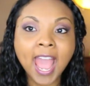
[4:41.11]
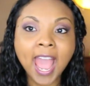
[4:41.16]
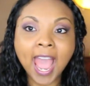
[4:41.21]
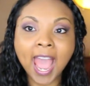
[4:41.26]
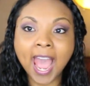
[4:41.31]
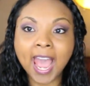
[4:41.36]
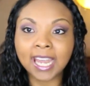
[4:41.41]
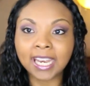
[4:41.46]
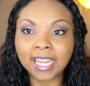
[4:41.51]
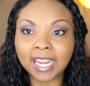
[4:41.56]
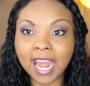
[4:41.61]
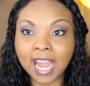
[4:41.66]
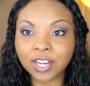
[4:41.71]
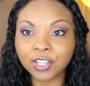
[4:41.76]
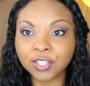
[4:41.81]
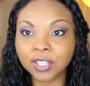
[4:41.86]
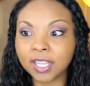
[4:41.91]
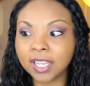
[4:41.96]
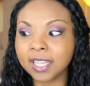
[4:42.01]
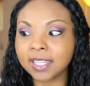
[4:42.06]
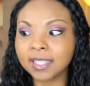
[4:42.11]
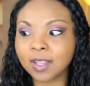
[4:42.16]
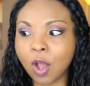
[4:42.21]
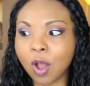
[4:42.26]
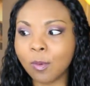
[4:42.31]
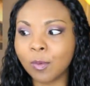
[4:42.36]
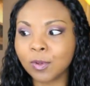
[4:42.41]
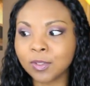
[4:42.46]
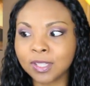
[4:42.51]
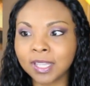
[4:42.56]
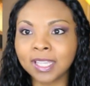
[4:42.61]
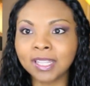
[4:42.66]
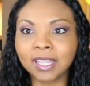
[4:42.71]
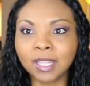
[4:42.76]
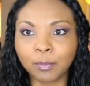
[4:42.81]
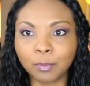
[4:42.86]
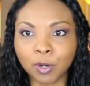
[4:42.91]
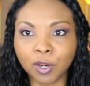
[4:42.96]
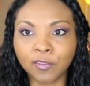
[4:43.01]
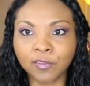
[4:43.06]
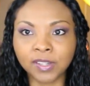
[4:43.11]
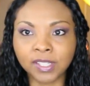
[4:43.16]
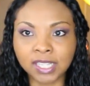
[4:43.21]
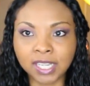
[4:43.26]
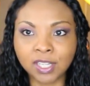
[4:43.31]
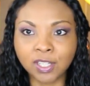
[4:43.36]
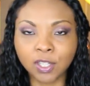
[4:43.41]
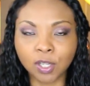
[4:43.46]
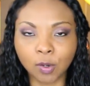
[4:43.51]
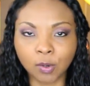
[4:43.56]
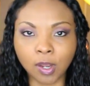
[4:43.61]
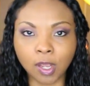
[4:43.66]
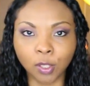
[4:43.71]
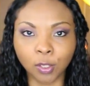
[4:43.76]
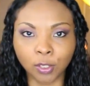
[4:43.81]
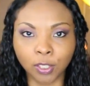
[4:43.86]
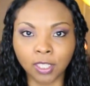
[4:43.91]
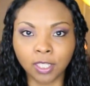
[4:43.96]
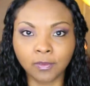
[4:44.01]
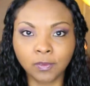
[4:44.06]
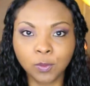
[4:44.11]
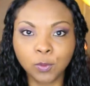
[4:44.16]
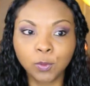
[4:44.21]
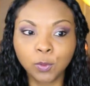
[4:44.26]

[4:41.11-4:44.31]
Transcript: and it actually is almost like the perfect indigo color. Like if you